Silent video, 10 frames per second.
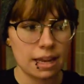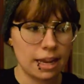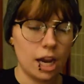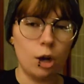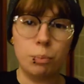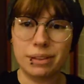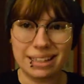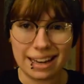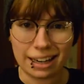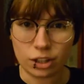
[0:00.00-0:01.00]
help with the
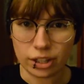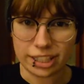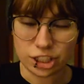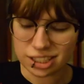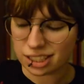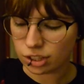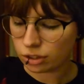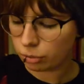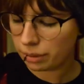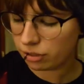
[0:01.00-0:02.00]
tangling just a
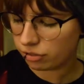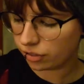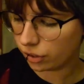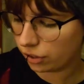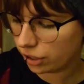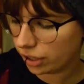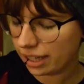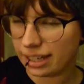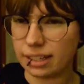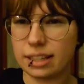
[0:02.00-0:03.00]
little bit further.
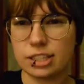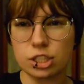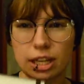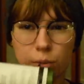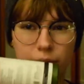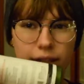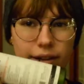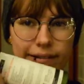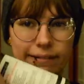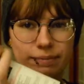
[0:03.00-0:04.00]
And this is like what the